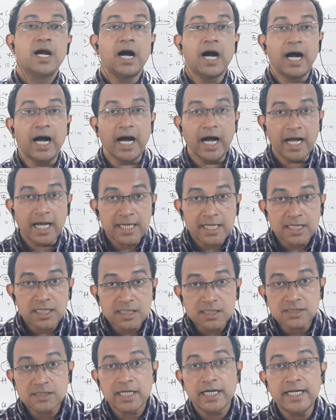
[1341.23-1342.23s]

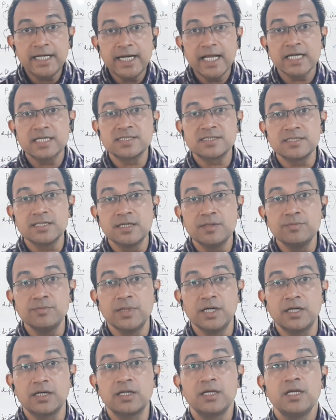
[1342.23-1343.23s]
Higher the index
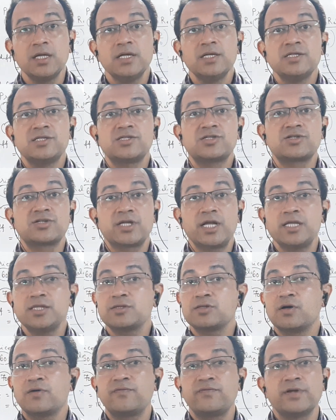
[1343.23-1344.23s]
number,
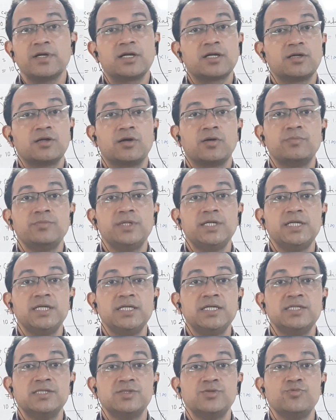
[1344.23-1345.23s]
strength of
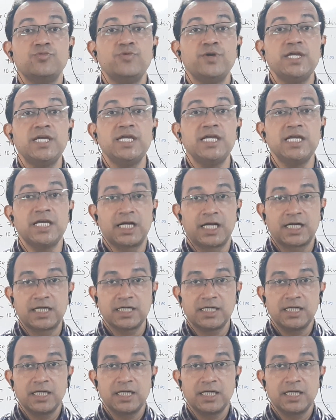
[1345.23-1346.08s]
economy is weak.